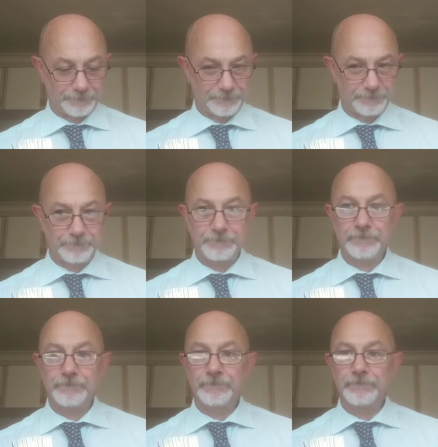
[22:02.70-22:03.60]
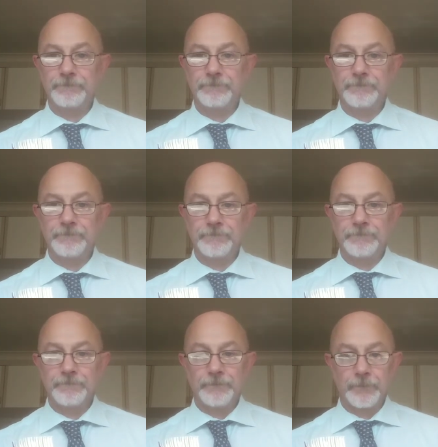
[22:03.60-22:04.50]

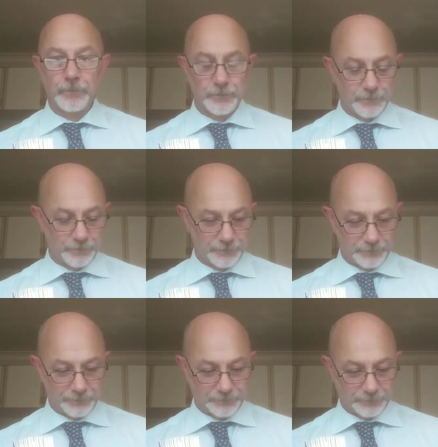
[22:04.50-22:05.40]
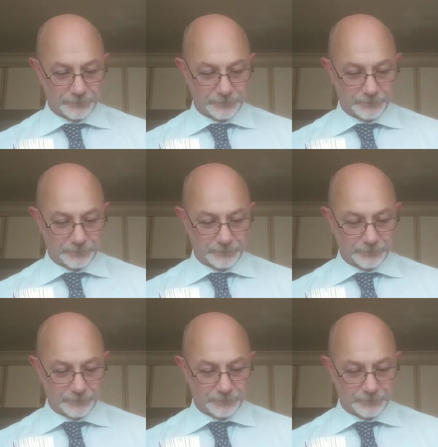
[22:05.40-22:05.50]
(silence)